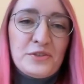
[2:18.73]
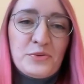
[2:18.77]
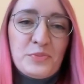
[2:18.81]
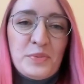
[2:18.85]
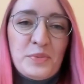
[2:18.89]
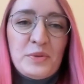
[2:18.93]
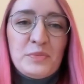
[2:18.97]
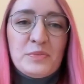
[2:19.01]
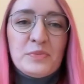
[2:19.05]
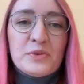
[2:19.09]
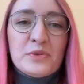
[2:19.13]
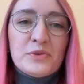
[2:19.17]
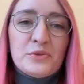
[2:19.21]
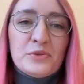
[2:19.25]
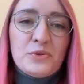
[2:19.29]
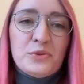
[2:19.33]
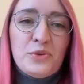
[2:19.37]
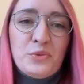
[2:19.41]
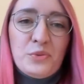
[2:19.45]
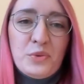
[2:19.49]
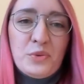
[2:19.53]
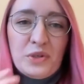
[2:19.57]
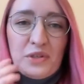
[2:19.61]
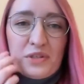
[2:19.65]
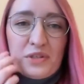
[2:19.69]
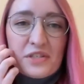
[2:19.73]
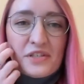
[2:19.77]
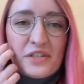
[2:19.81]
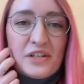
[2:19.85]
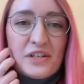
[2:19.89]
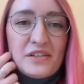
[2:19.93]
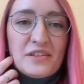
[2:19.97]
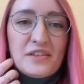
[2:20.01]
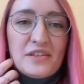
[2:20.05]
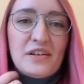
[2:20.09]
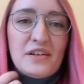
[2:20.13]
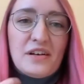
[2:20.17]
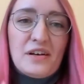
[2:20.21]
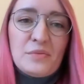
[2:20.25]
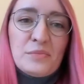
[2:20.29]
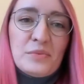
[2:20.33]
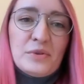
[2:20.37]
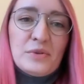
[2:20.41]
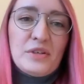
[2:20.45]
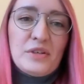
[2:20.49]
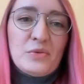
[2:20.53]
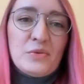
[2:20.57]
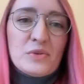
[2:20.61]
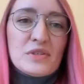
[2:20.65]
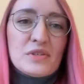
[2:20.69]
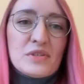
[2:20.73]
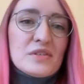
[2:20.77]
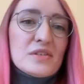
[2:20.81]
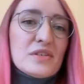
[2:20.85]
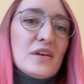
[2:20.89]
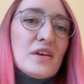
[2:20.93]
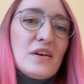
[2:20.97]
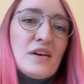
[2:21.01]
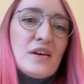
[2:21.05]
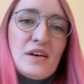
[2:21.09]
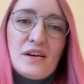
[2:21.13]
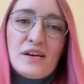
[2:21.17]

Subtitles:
your people who you want to start the company with.